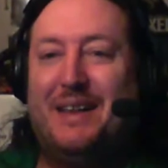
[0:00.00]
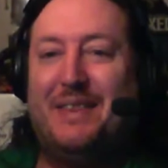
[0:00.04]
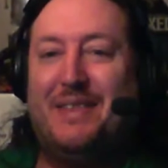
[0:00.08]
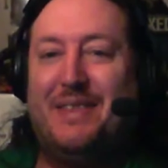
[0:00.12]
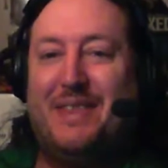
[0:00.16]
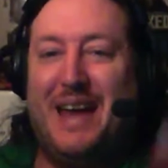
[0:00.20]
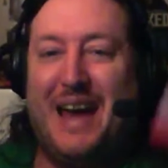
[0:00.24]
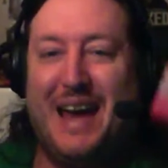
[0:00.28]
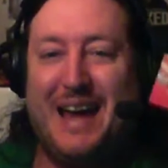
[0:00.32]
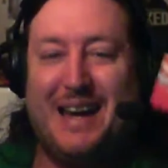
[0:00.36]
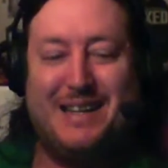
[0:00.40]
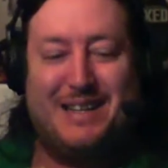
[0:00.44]

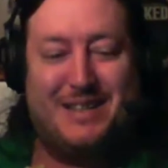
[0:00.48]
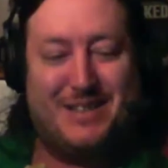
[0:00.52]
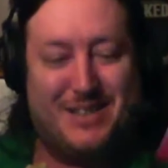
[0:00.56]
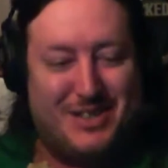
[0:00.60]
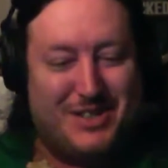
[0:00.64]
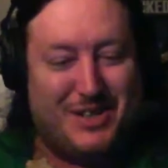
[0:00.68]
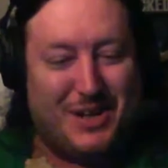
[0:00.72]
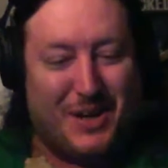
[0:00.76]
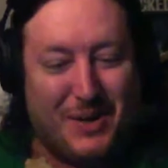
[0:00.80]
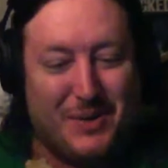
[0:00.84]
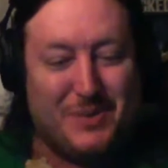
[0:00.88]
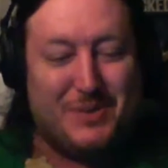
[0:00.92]
That is
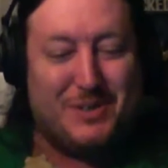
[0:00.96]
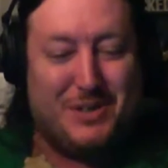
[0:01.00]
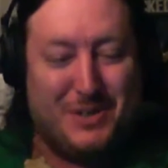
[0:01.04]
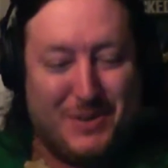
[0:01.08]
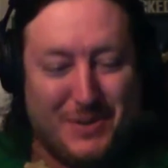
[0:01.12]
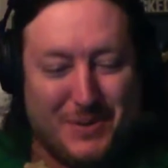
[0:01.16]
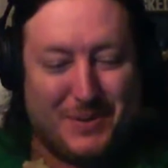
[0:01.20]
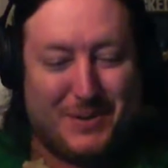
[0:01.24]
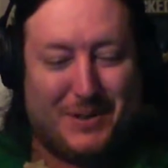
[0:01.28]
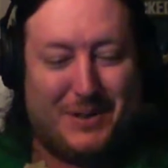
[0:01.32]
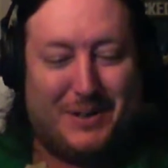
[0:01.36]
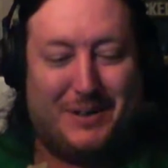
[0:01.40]
so
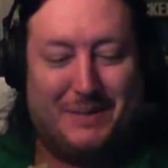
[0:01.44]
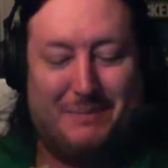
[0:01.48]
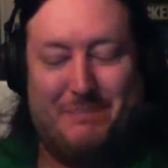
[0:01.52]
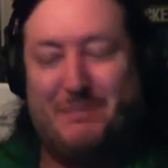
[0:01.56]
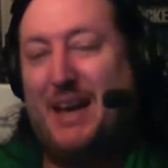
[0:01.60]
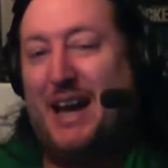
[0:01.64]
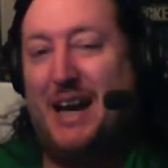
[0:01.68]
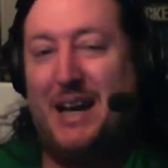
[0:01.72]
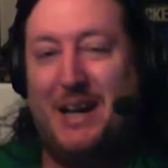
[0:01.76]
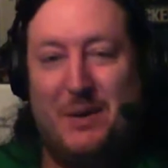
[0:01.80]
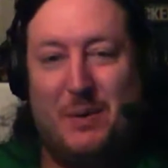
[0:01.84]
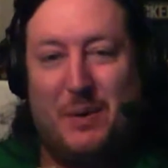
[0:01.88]
cool.
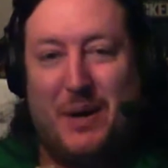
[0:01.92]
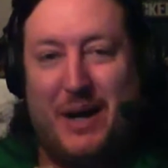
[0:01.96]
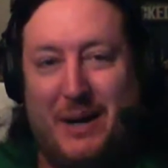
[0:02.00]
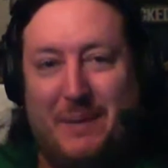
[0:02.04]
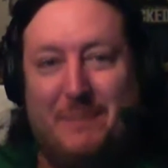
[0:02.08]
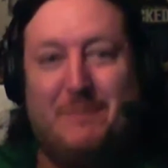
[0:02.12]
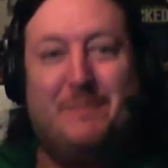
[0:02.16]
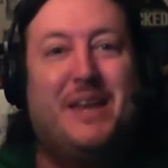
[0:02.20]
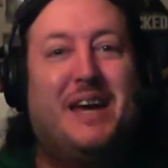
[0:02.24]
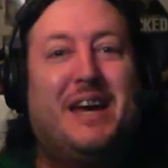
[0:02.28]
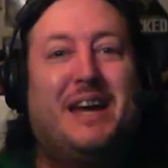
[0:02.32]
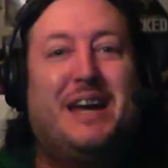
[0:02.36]
Anyway,
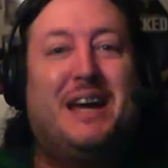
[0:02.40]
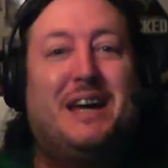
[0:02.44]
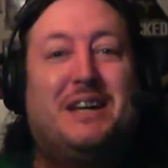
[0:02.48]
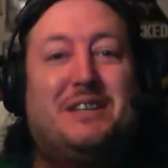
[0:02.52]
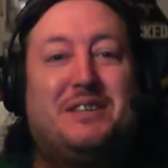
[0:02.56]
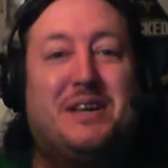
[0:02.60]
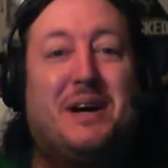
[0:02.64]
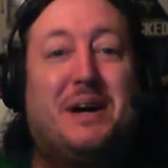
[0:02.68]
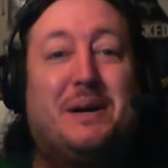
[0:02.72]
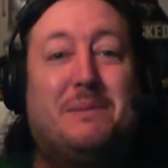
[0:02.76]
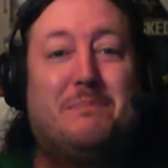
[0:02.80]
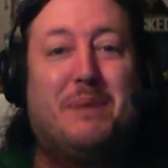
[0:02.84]

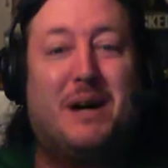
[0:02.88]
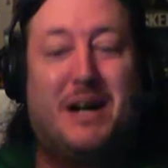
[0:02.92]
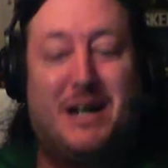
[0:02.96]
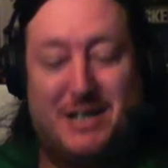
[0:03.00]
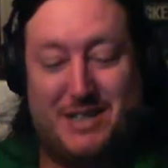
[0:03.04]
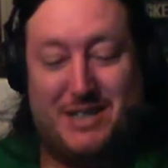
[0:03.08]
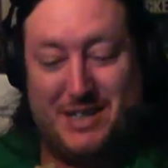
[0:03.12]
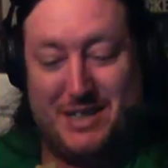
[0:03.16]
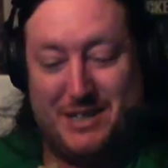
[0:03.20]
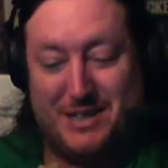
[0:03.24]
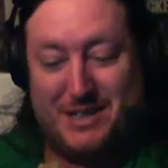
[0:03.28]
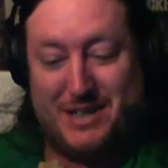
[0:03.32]
it's
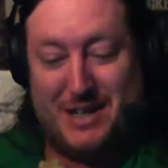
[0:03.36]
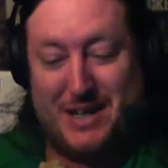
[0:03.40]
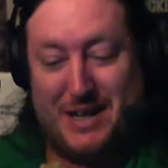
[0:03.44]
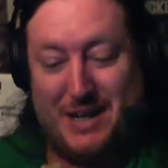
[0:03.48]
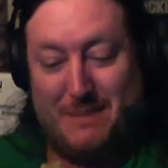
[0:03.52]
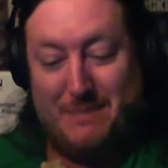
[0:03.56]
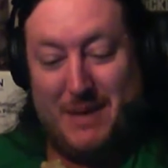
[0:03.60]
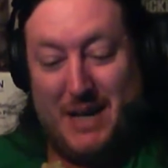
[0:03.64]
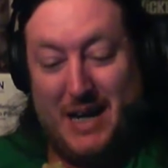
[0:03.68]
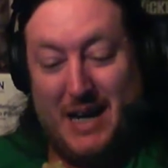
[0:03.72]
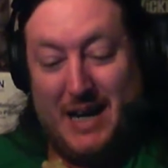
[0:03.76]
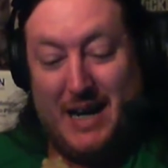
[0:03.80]
unboxing
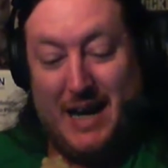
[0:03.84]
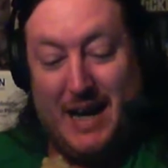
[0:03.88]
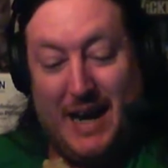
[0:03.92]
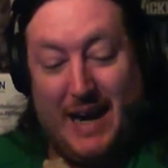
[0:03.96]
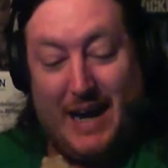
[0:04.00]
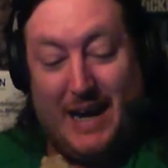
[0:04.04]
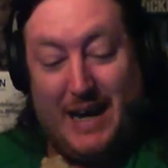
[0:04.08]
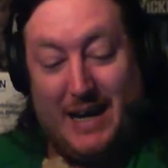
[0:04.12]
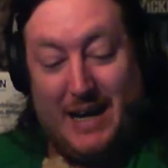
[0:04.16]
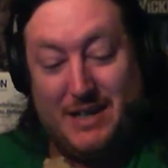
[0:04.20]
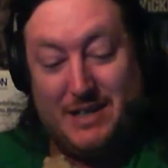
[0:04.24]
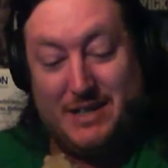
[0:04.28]
time.
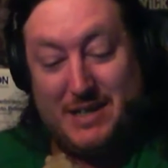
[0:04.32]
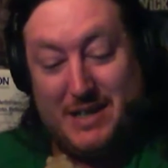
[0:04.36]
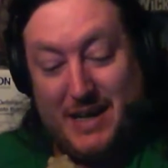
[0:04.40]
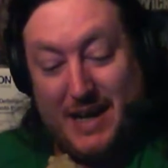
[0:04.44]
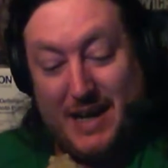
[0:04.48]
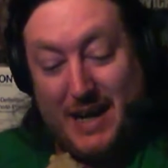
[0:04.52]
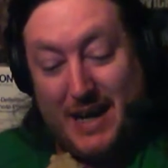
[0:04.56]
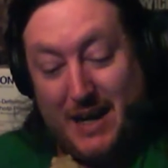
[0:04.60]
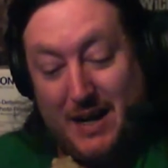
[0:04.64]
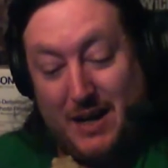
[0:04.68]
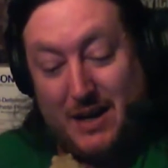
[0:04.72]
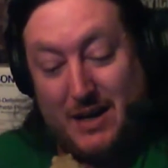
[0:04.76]
And
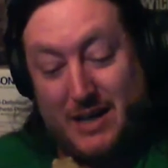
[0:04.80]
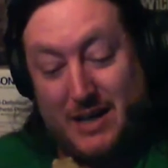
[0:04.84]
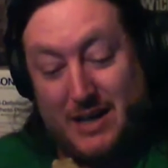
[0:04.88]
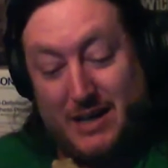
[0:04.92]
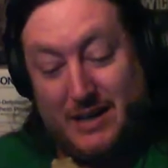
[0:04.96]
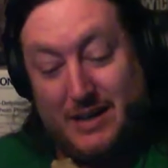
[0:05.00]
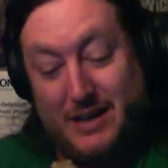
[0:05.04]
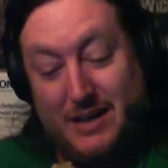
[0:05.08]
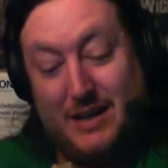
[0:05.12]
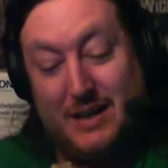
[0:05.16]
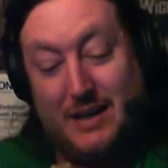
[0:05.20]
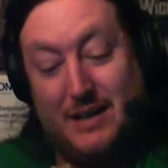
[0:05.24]
today
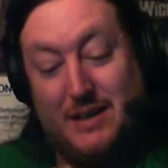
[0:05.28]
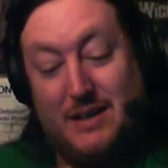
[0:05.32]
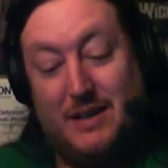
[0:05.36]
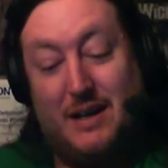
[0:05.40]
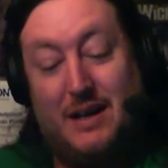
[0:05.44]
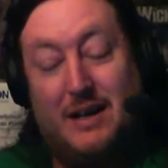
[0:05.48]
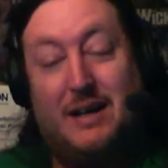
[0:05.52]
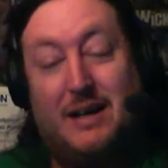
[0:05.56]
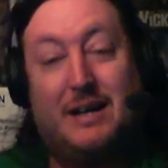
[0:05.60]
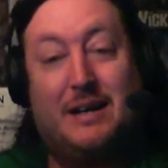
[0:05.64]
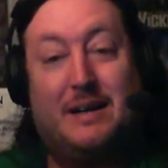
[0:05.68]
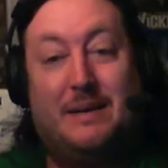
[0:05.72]
on
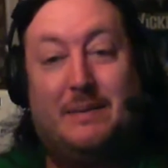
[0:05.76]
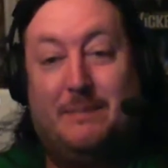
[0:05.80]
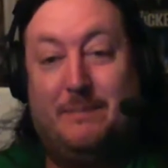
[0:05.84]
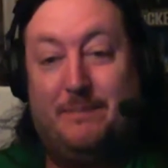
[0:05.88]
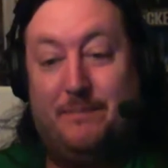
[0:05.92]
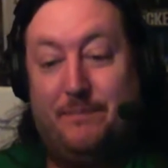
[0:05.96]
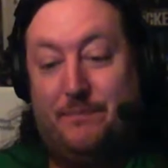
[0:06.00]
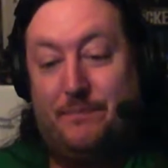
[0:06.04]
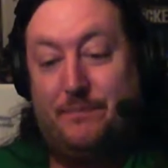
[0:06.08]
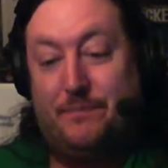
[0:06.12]
um,